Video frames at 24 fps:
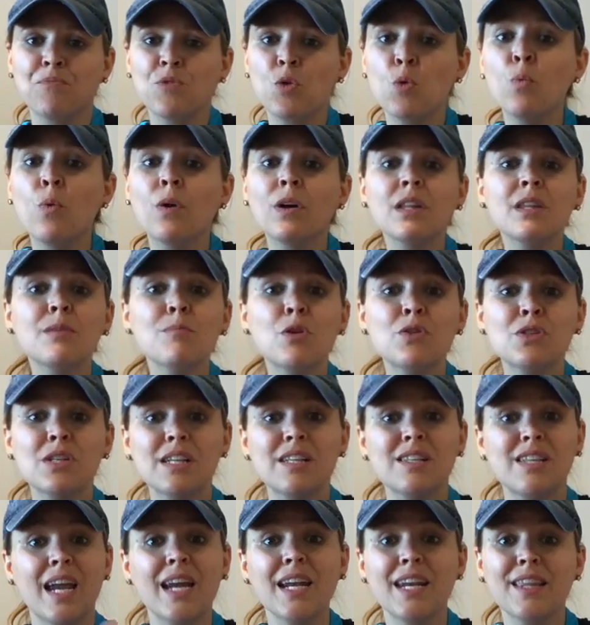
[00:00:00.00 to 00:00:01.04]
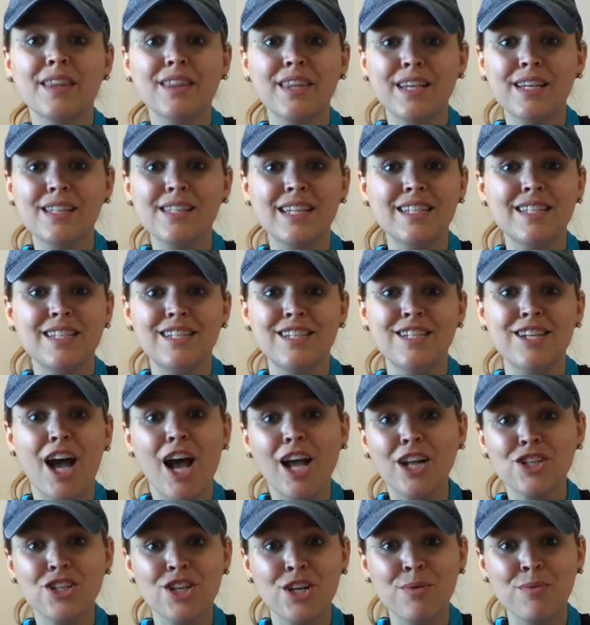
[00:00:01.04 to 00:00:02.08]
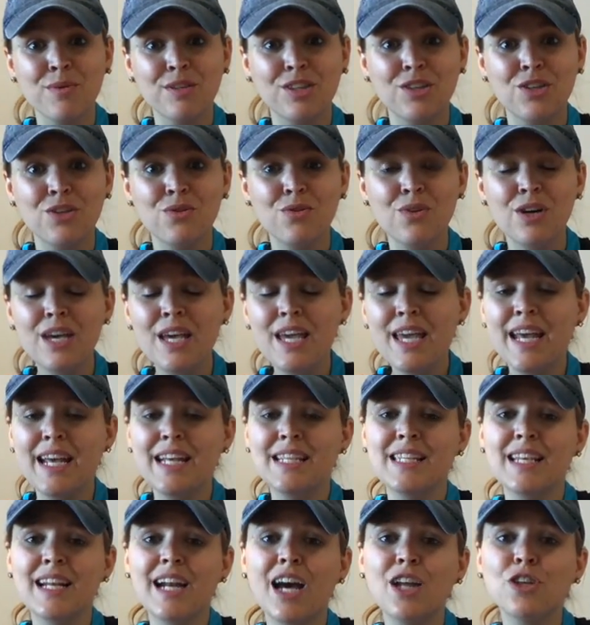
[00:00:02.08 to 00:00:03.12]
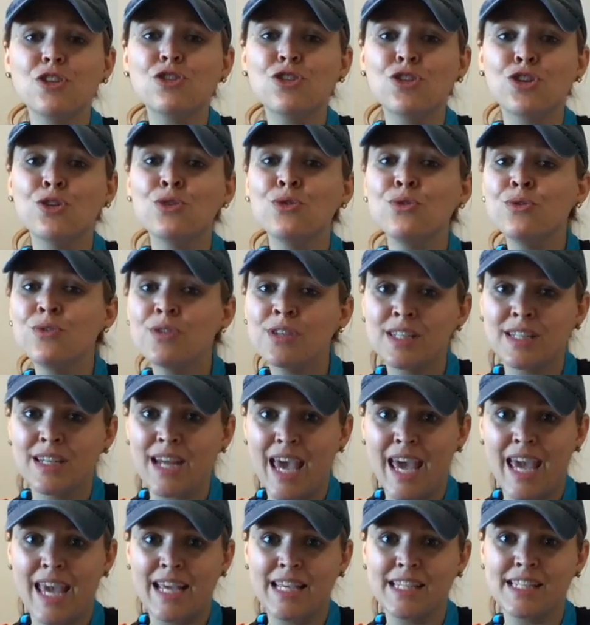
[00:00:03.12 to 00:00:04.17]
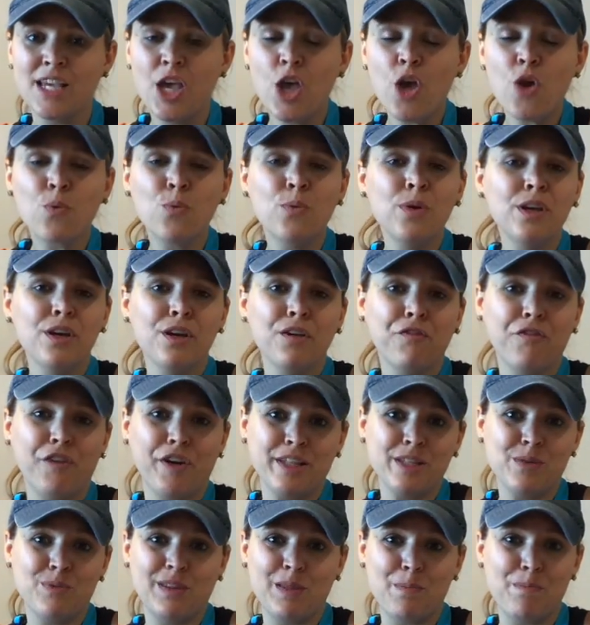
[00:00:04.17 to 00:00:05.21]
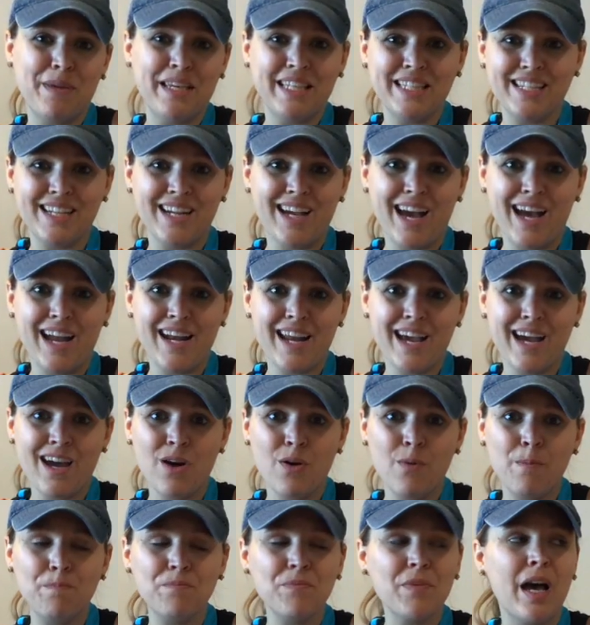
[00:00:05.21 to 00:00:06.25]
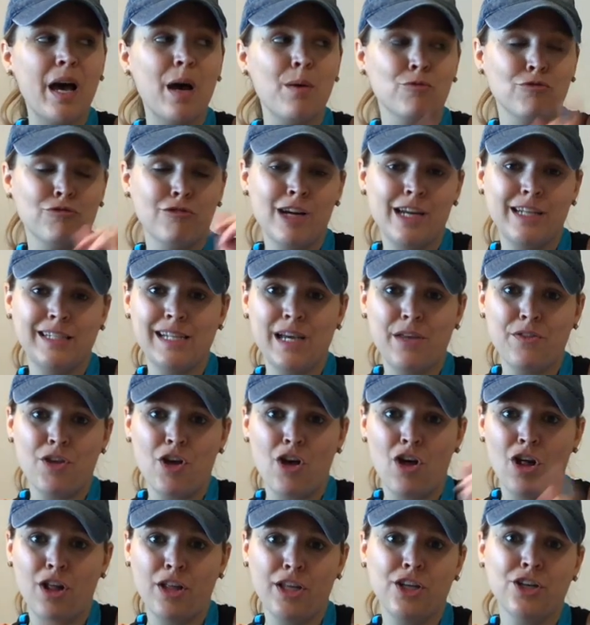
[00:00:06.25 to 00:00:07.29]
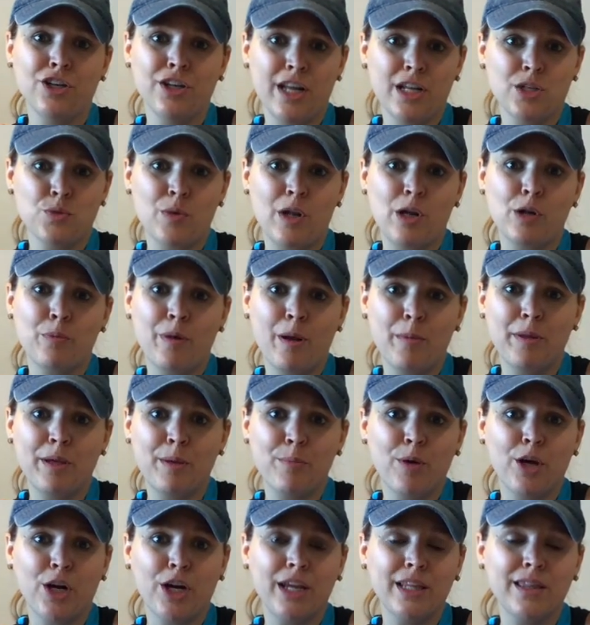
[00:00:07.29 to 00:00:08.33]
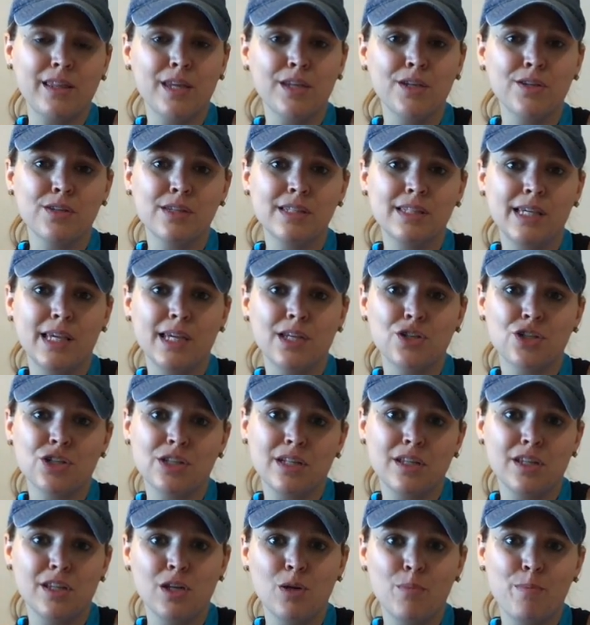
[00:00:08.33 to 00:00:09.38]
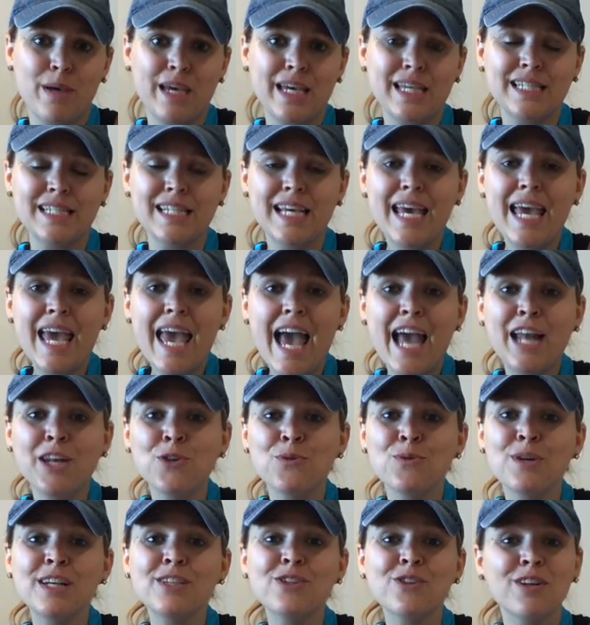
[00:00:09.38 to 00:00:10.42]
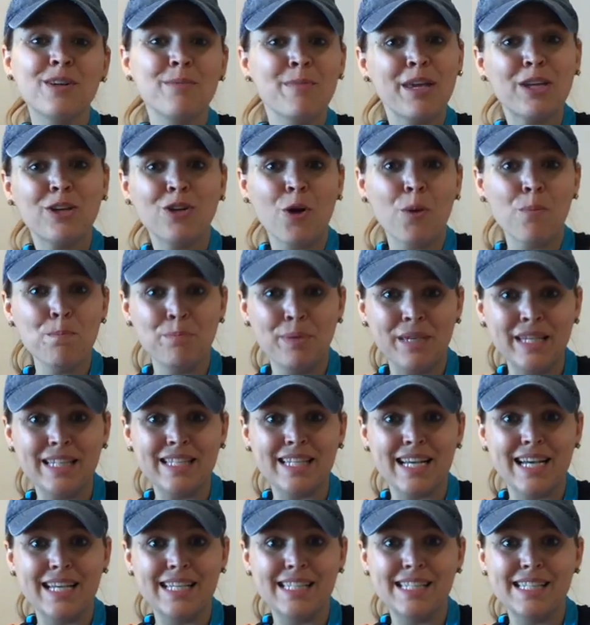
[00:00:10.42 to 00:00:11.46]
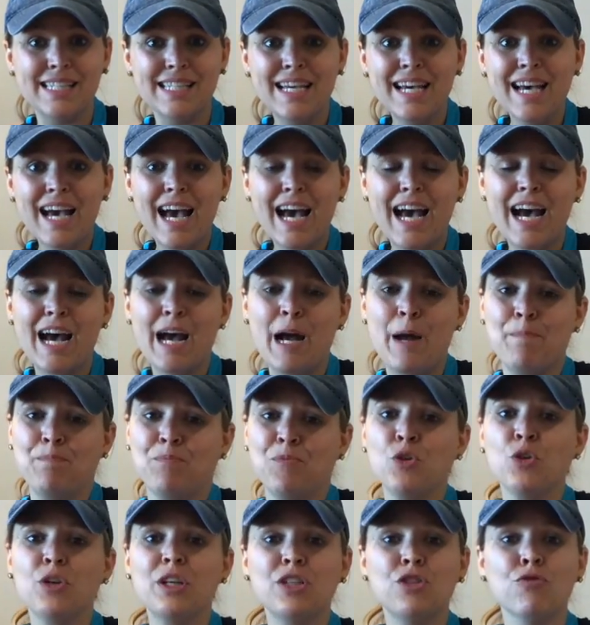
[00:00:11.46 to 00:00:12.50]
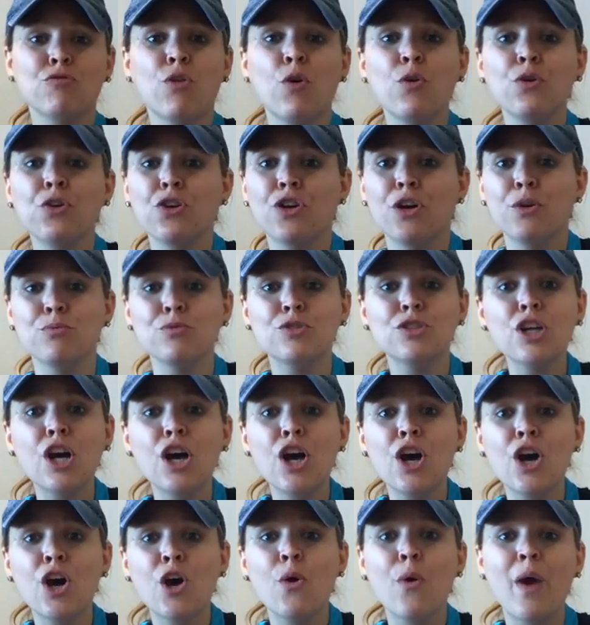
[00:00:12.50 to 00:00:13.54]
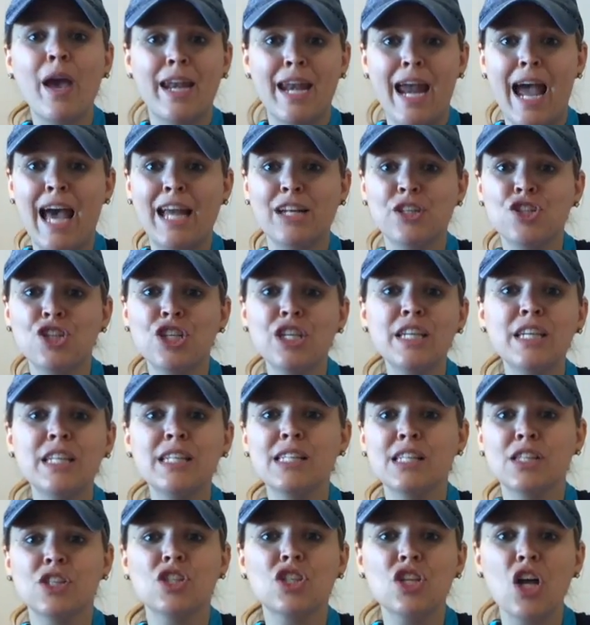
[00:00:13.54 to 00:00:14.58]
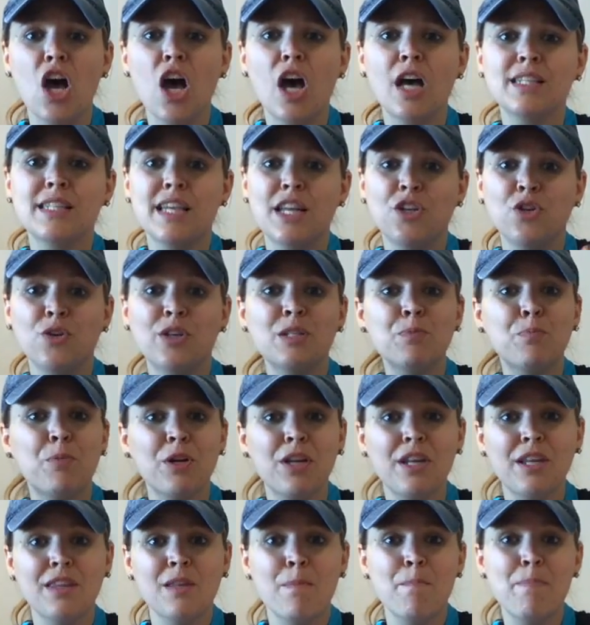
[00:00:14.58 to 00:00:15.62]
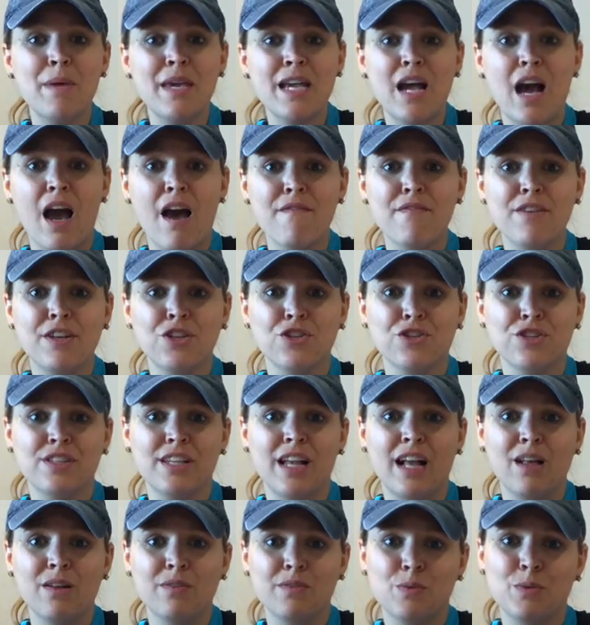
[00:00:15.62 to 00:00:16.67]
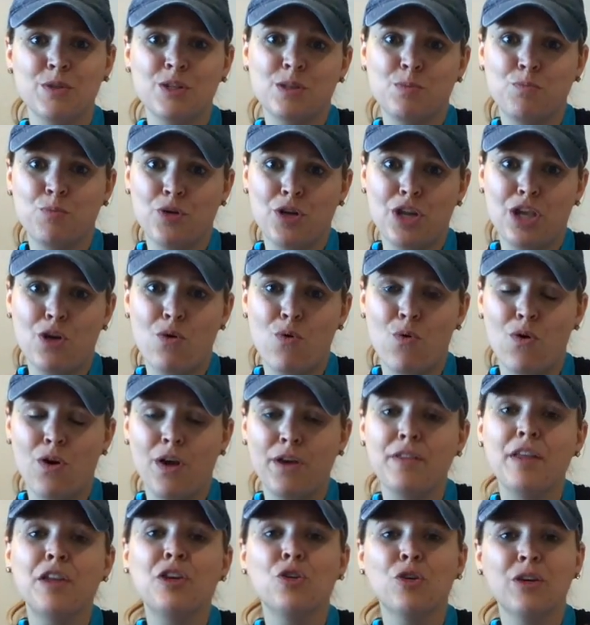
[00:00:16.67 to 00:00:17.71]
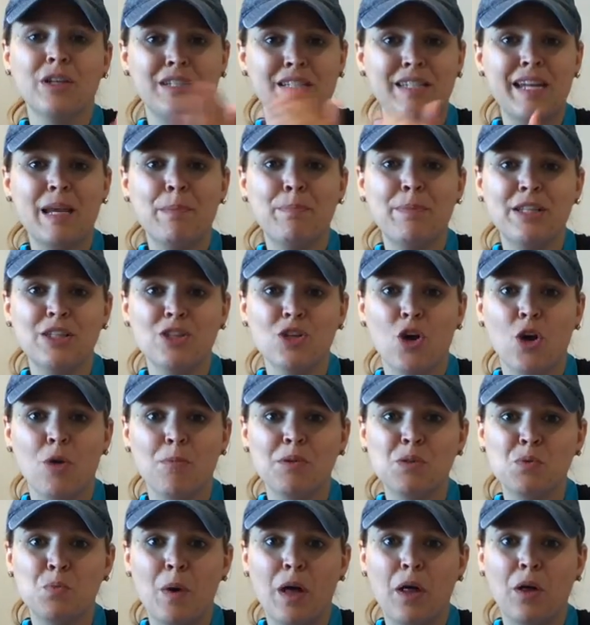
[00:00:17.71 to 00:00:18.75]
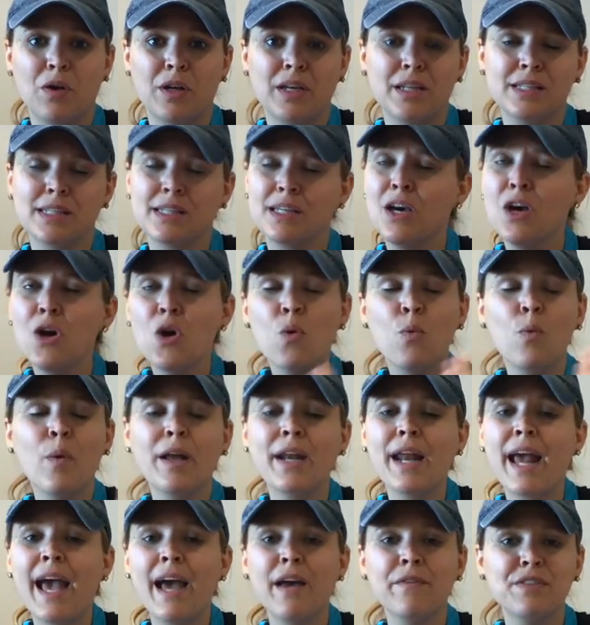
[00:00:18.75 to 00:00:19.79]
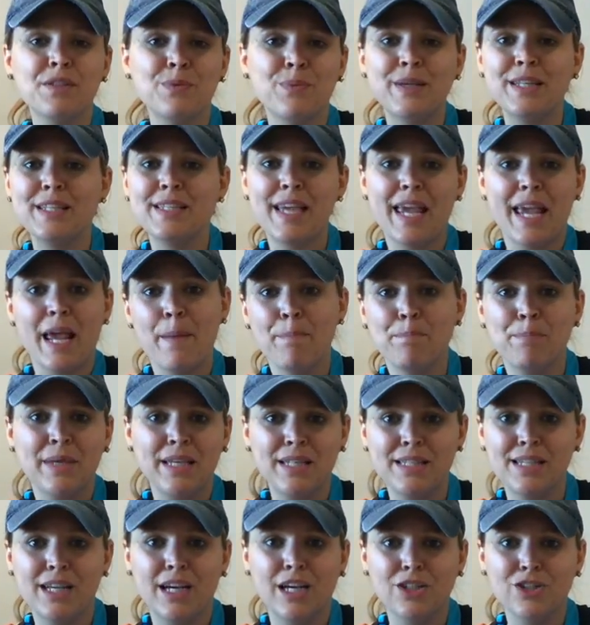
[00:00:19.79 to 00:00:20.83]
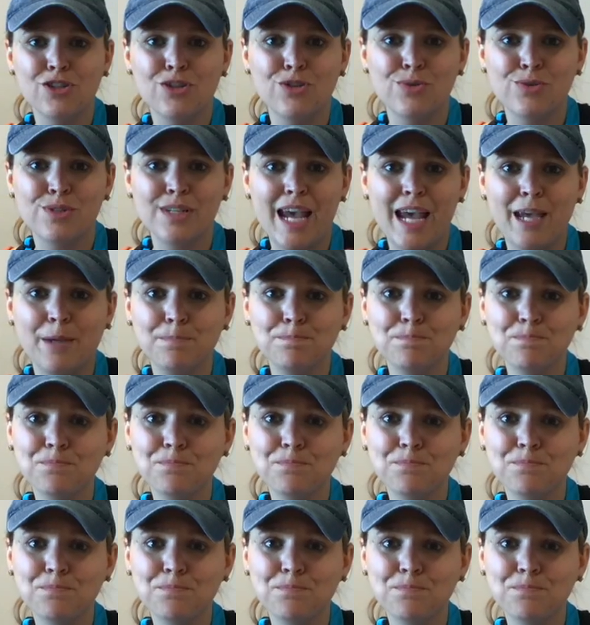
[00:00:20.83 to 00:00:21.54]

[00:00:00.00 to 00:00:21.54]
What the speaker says: One of the most exciting things I did not share with you is that on Tuesdays, we are friends with the pizza guy now, right down the hall here at Edgewater Public Market that you'll see in just a little bit. And you guys are going to make your own pizzas. You'll get to roll your own dough and add cheese and sauce, and you get to put it in the big oven yourselves, which is pretty cool. And then you'll get to take pizza home as well, because why not have sweets and pizza on Tuesday?